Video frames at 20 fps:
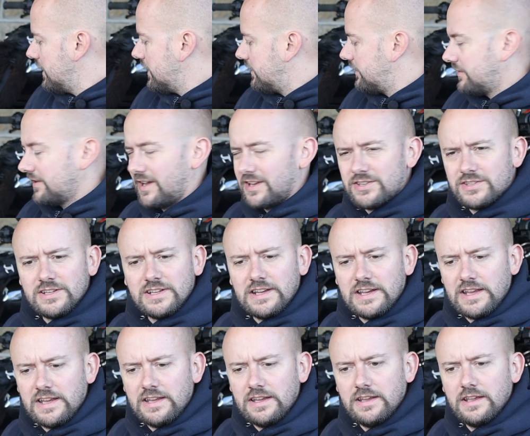there's
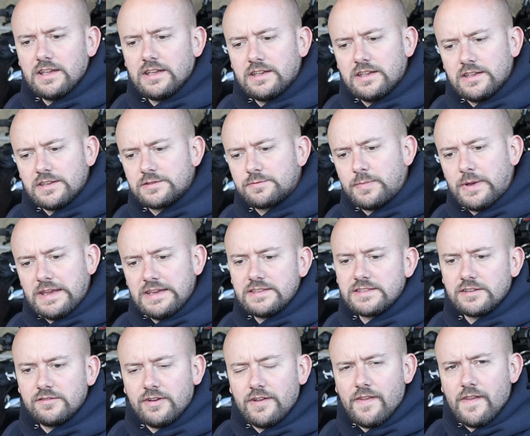actually a
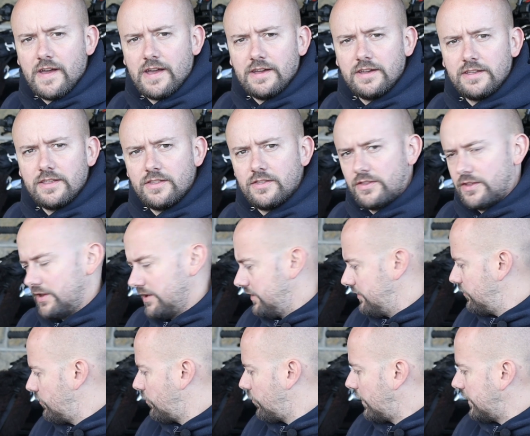spacer in that
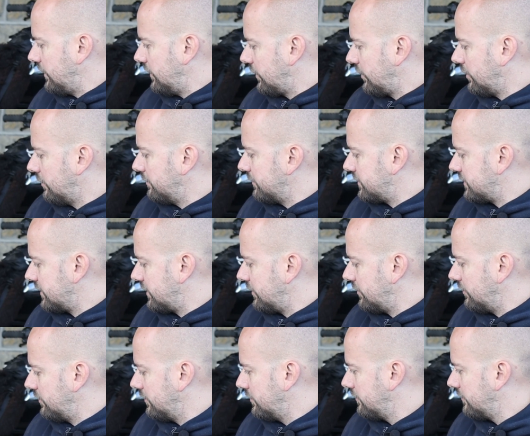when you come
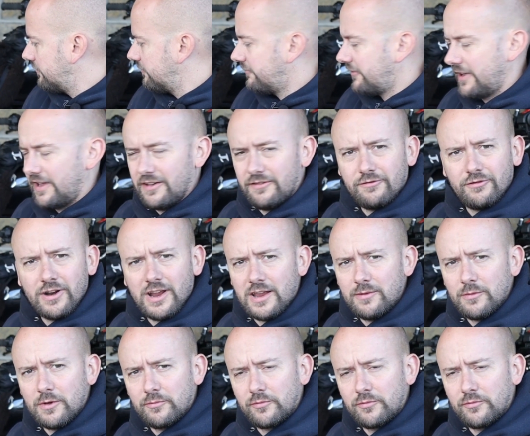to fit a frame,